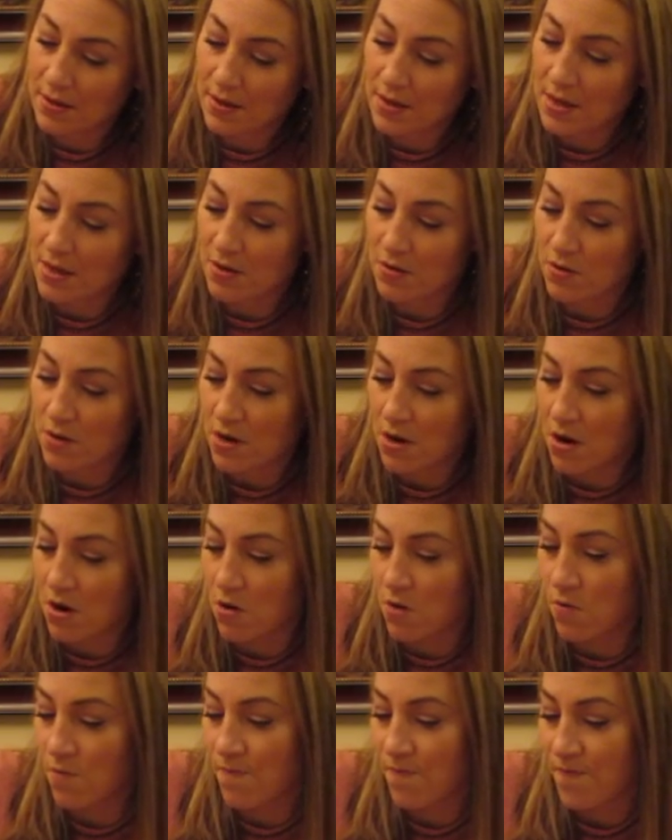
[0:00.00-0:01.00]
I don't
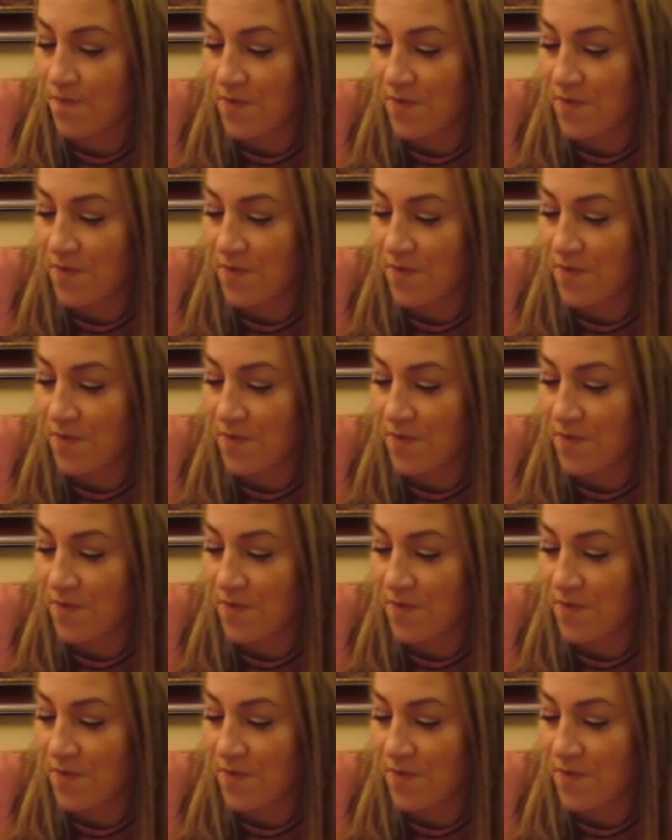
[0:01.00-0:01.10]
know.